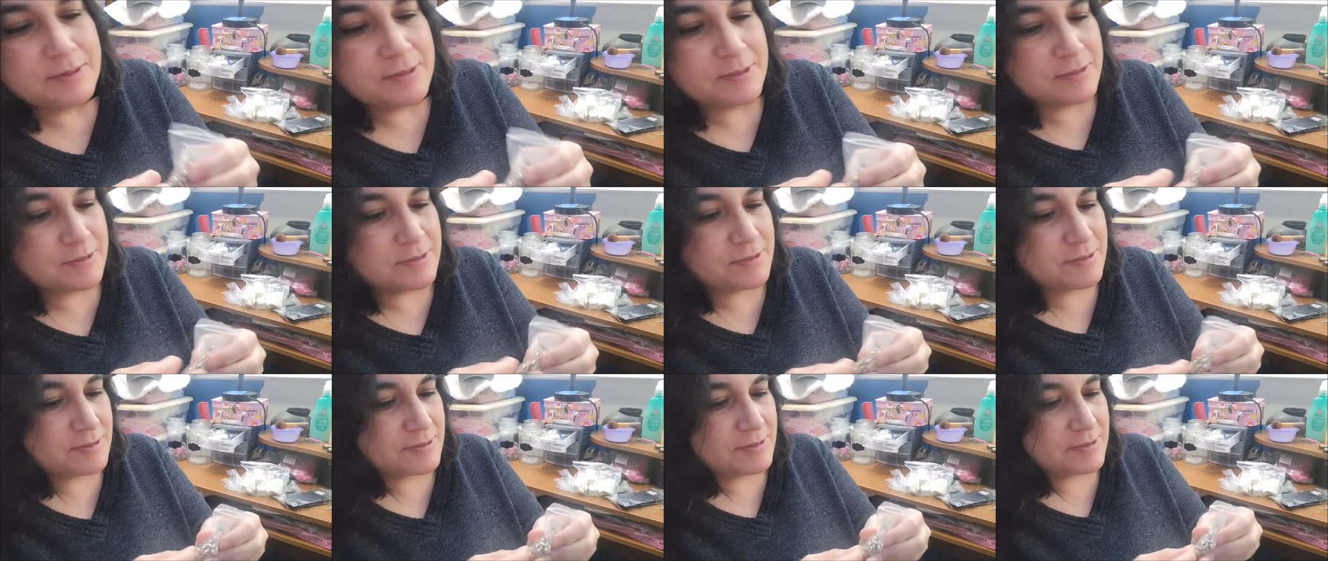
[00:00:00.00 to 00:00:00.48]

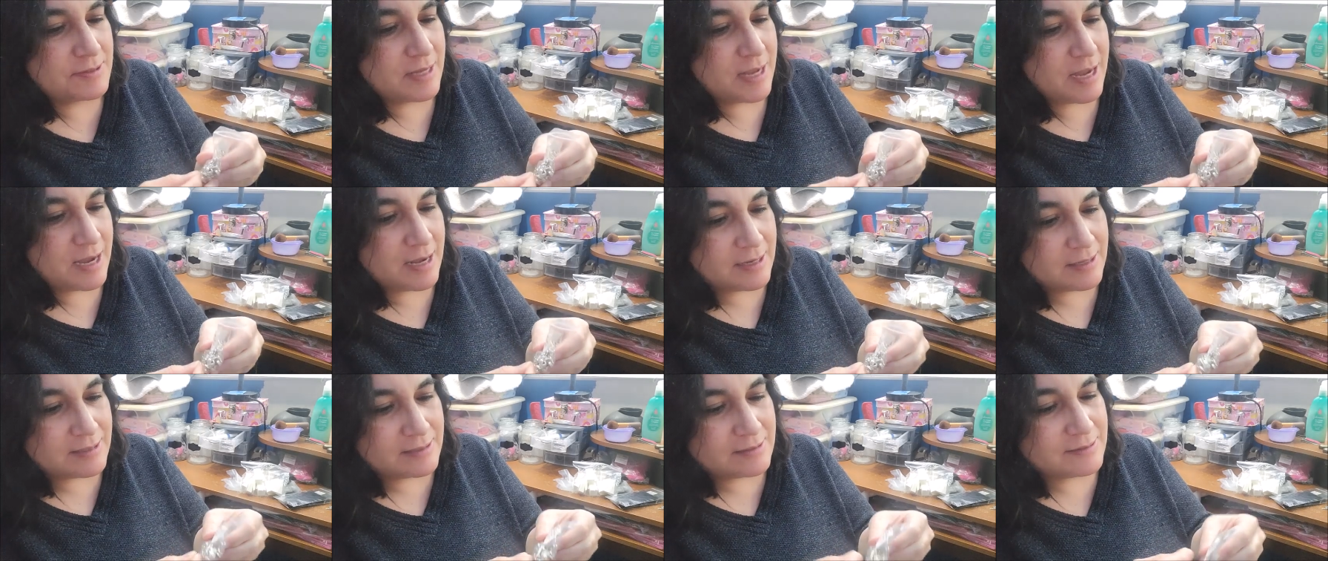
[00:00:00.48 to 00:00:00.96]
There's
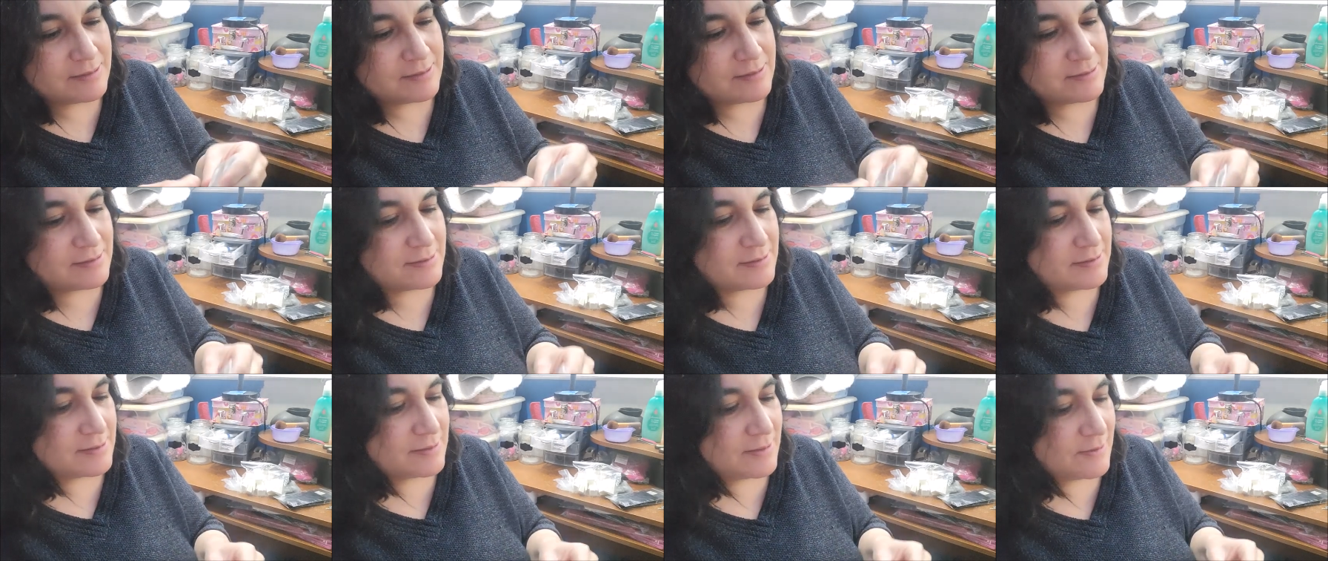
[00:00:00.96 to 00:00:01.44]

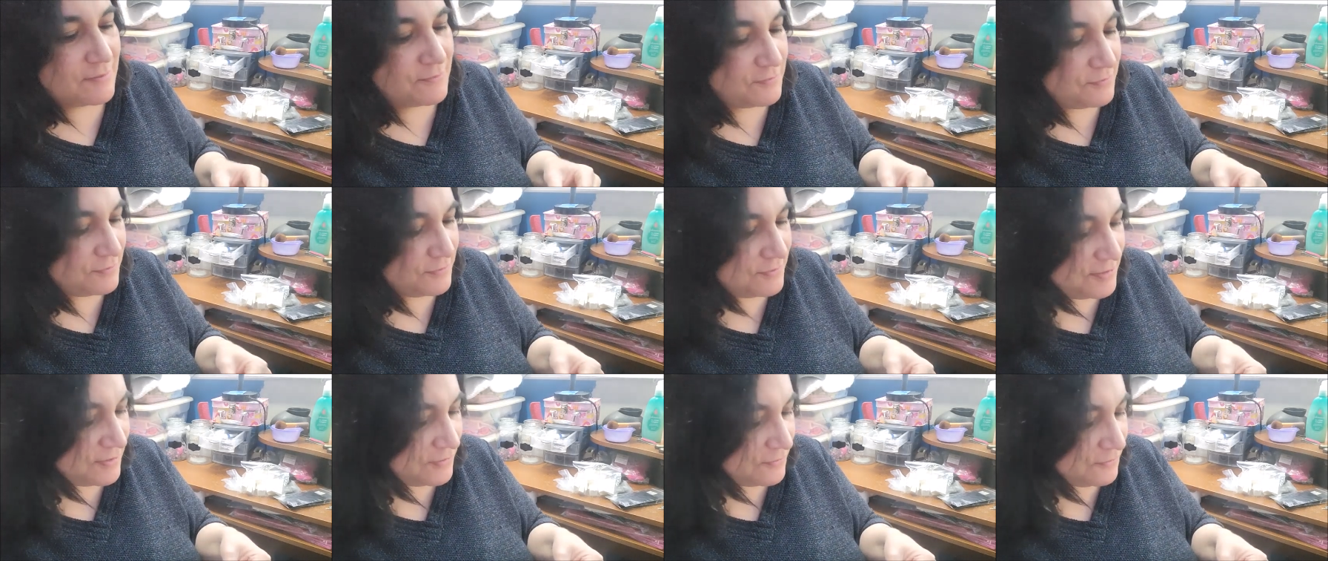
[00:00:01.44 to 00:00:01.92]
tons
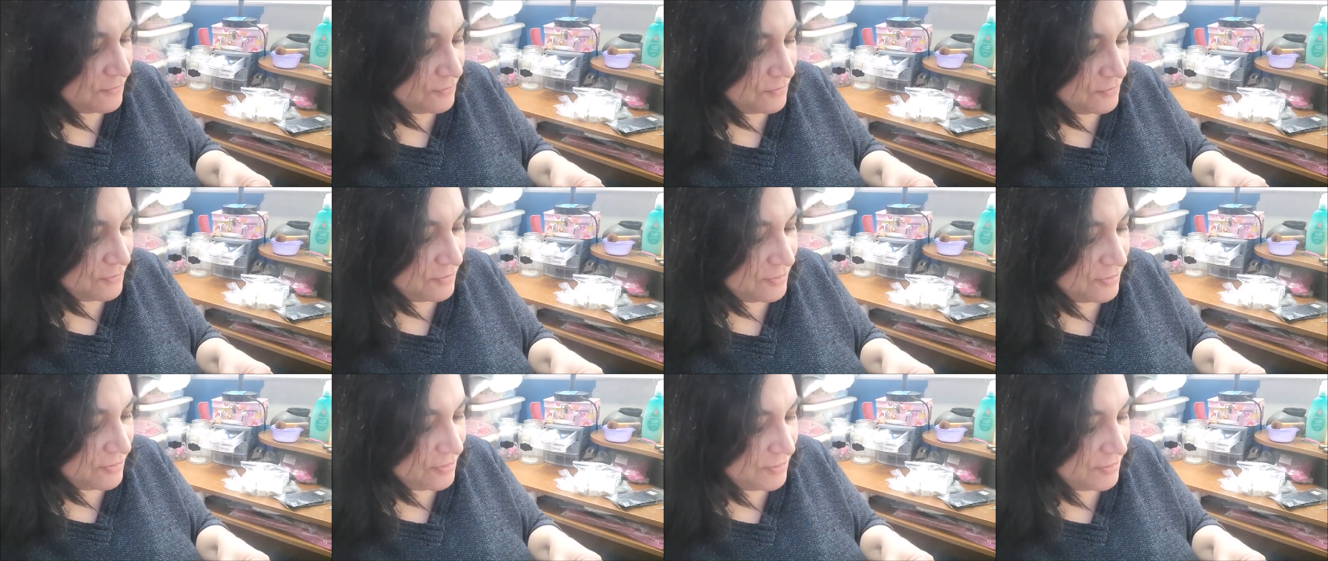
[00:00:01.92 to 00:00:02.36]
of different